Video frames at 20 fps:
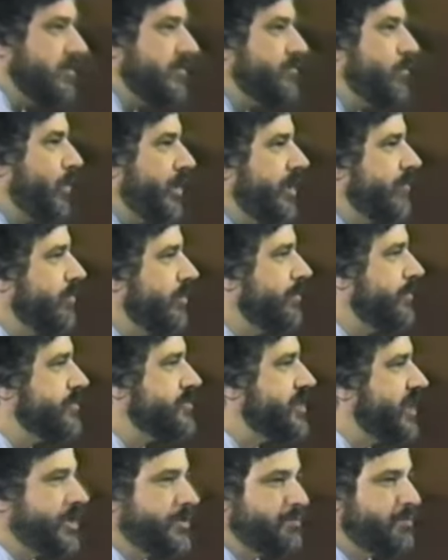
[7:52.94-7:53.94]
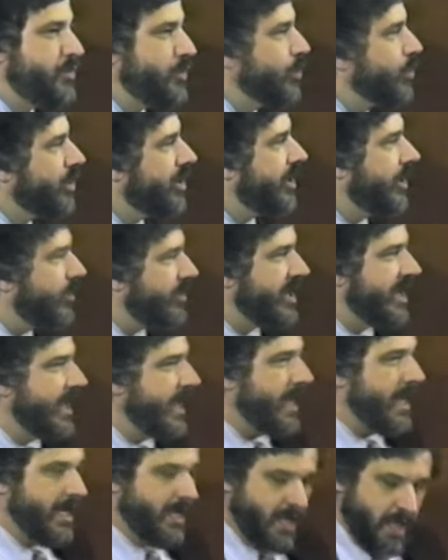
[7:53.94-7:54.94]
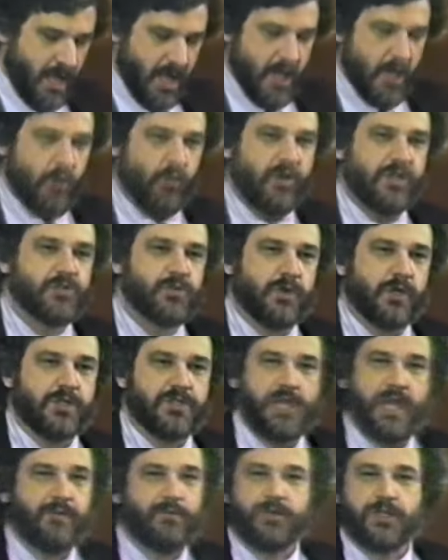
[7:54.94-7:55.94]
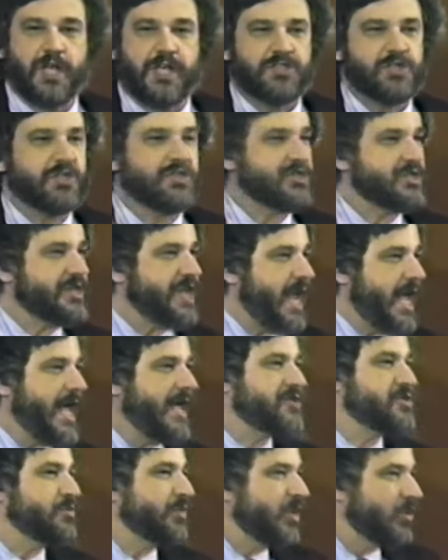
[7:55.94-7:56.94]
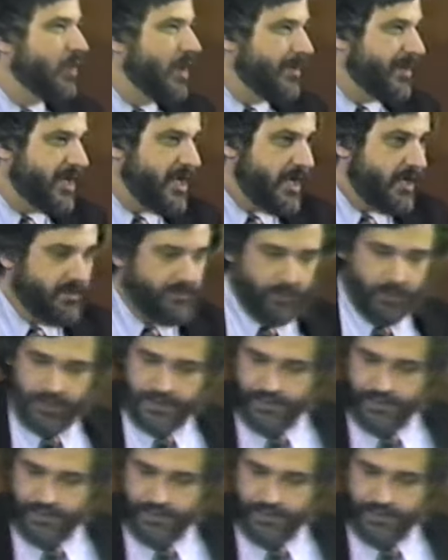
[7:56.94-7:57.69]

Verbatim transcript: of 100% pure cocaine, which was advertised as an asthma remedy, for